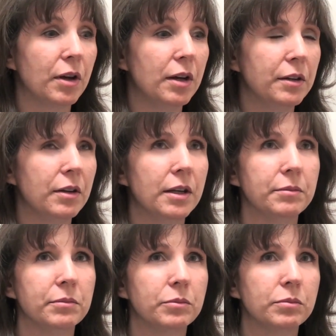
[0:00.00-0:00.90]
gone
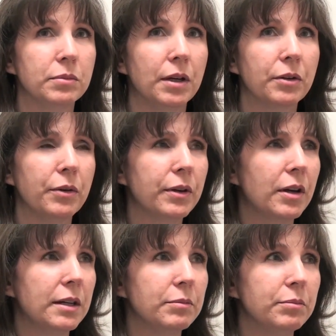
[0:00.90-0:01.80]
on, they're going
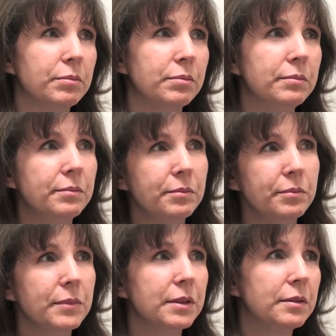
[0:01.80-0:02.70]
on
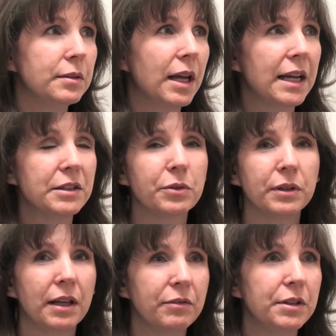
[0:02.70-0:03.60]
9 to
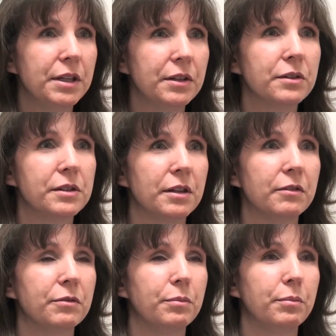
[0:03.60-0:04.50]
11 years
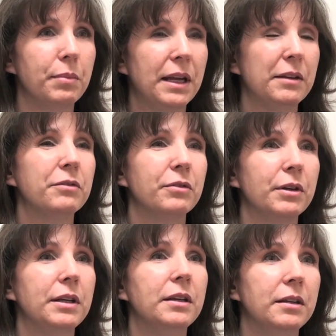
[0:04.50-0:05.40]
of
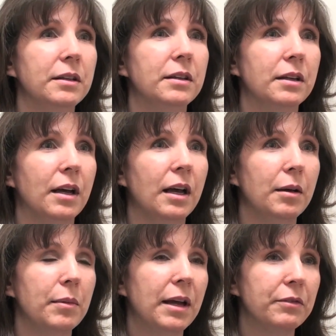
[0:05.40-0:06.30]
pain-free
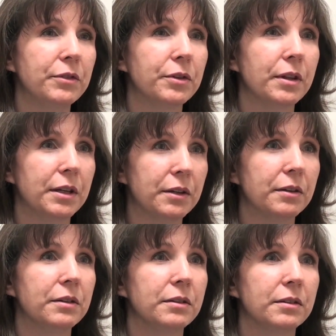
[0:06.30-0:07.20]
after
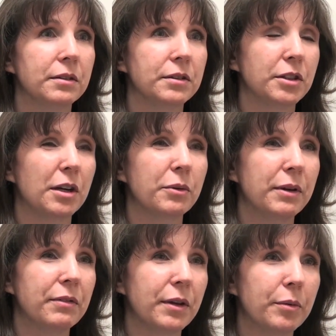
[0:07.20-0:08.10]
their
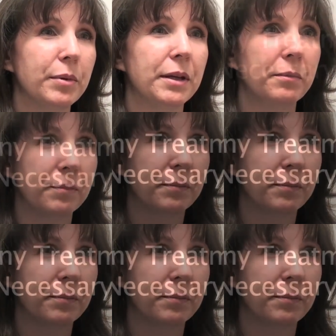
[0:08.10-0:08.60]
shockwave therapy.